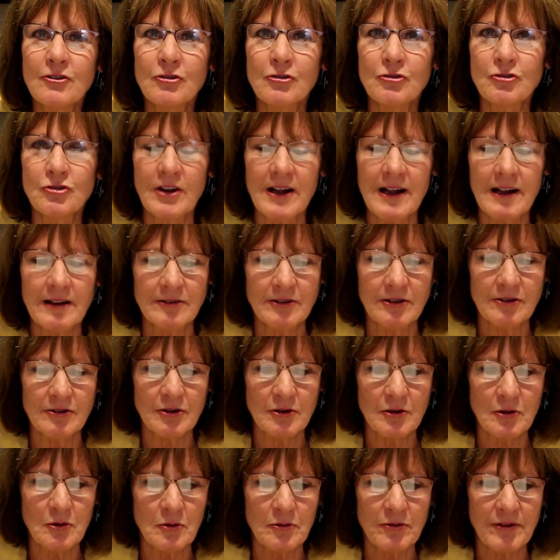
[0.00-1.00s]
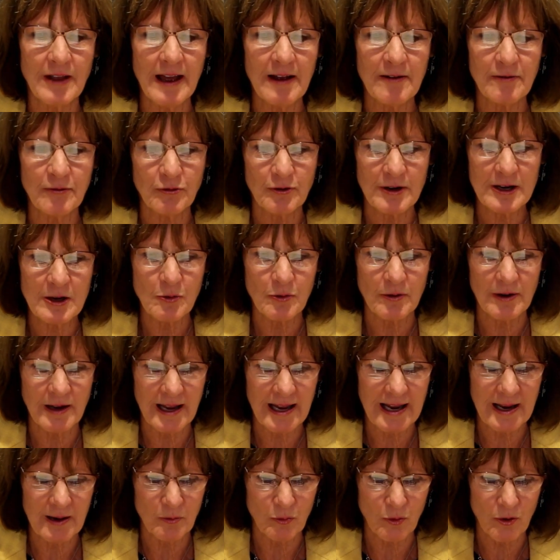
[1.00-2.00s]
your child to do that frequent
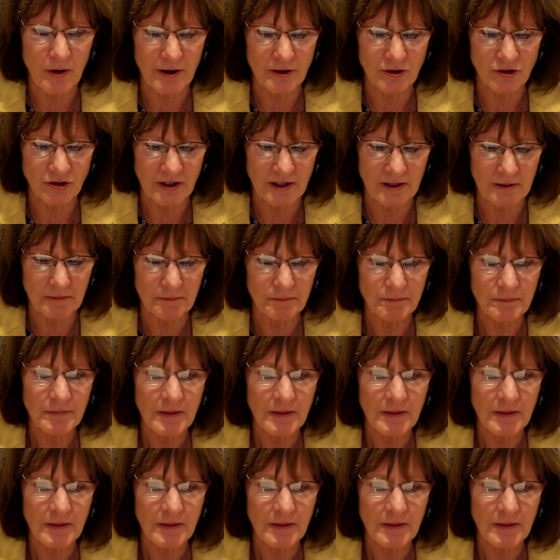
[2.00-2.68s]
hand washing.